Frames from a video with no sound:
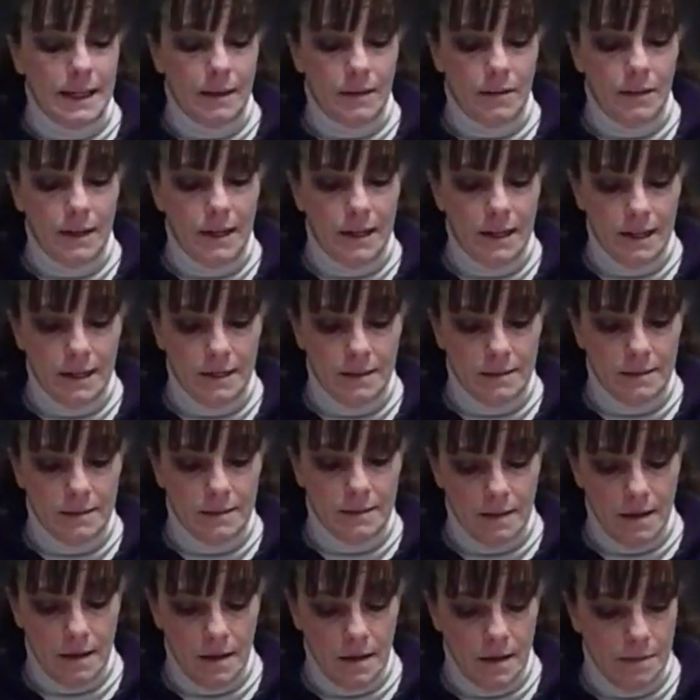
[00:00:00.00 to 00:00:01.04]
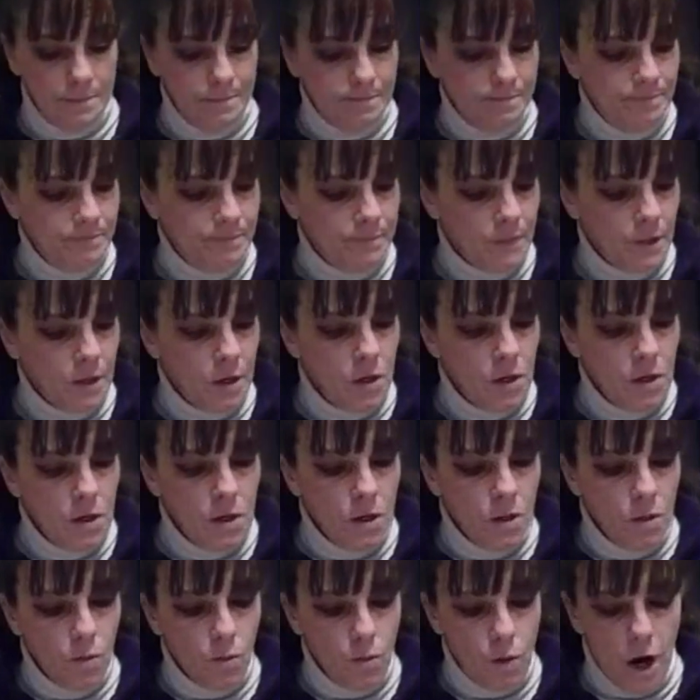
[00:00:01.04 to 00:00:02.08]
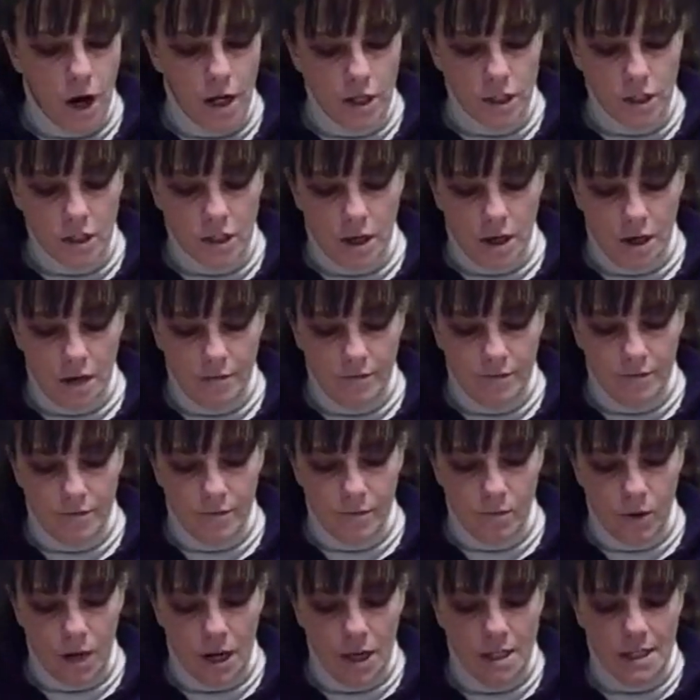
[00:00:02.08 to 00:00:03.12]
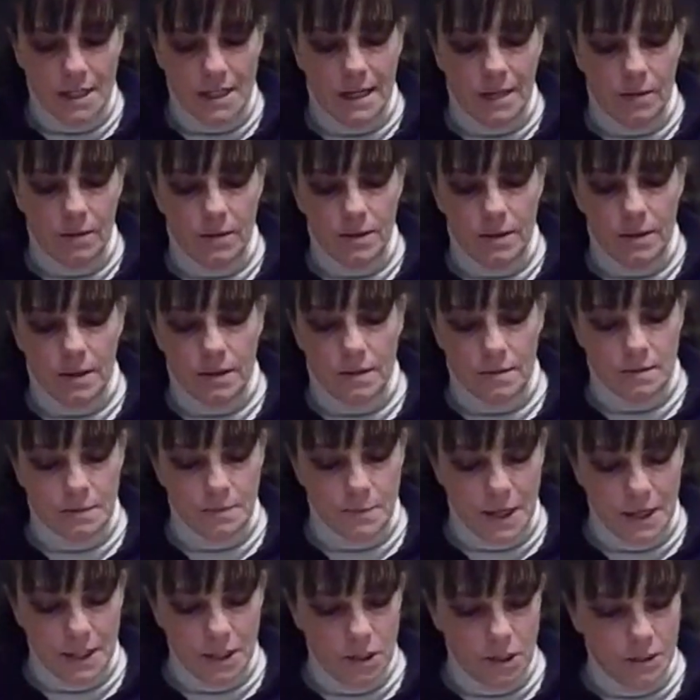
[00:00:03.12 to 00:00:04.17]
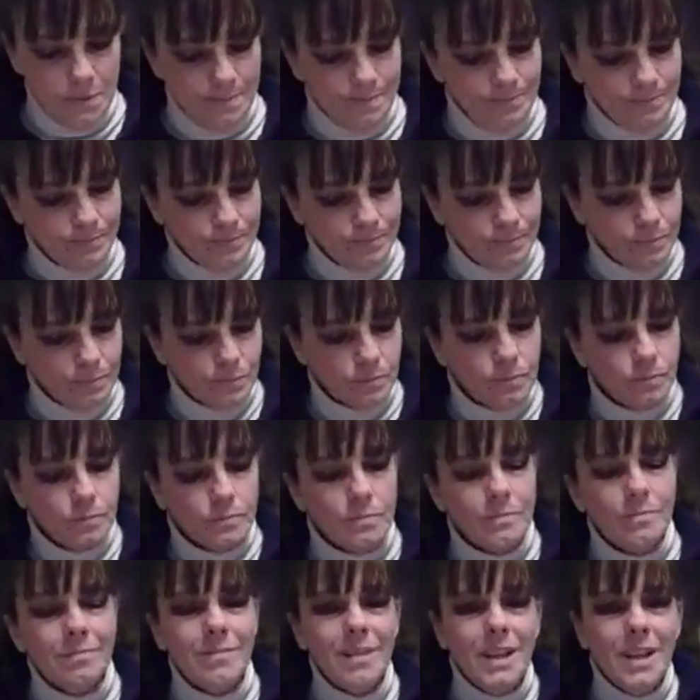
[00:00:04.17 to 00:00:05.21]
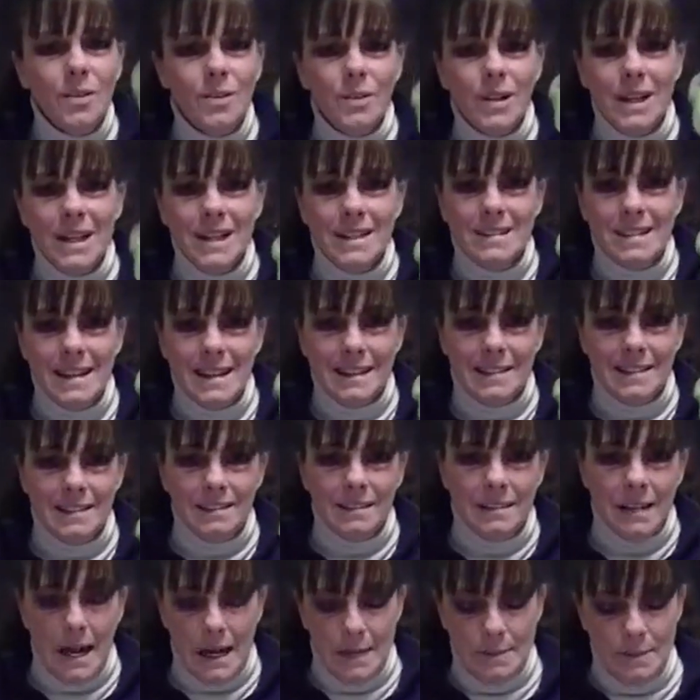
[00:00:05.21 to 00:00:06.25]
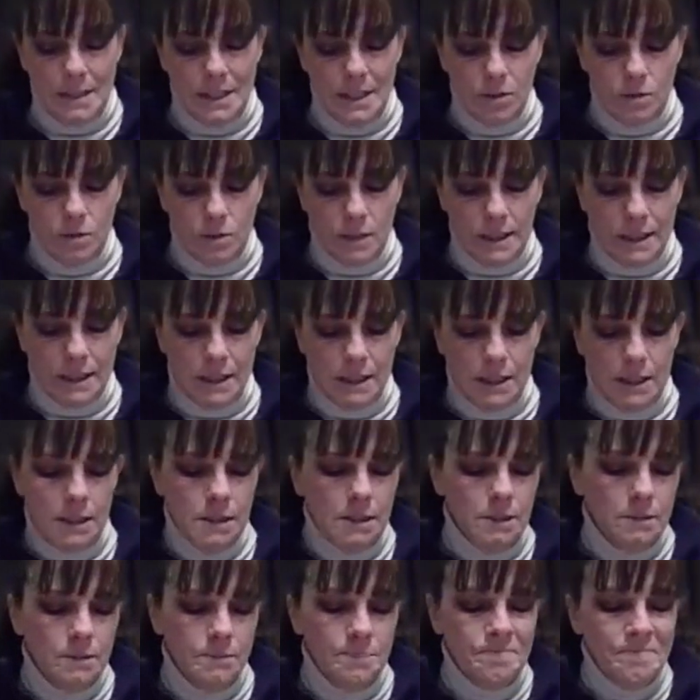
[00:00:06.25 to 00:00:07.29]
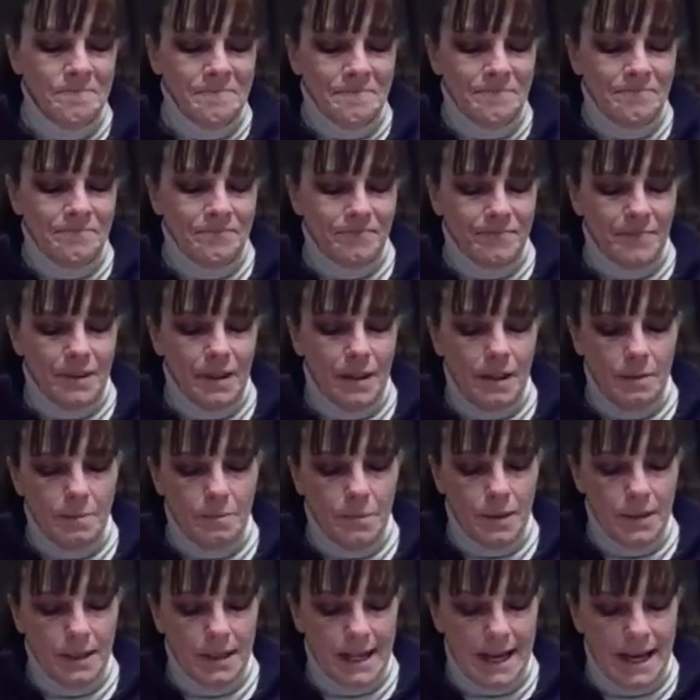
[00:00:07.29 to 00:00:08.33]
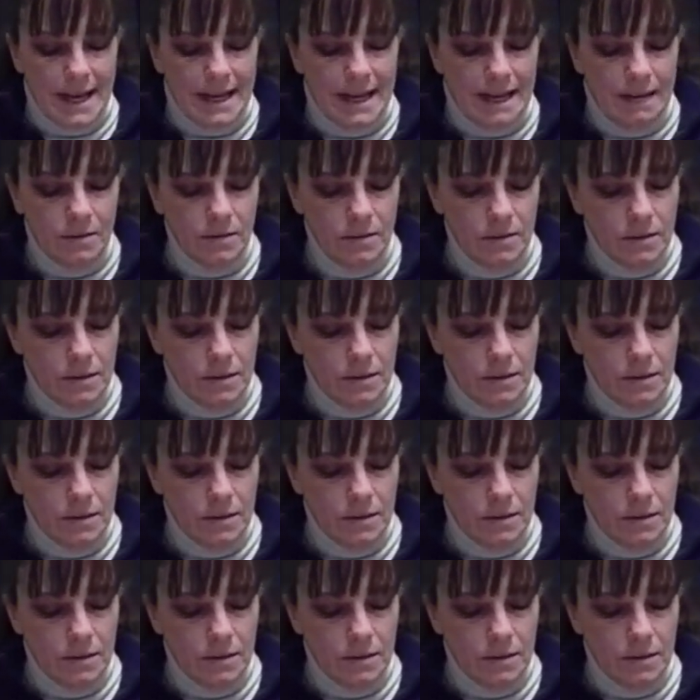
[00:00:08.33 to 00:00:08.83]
has washed out their sponge. We're going to take the limey green and put that out.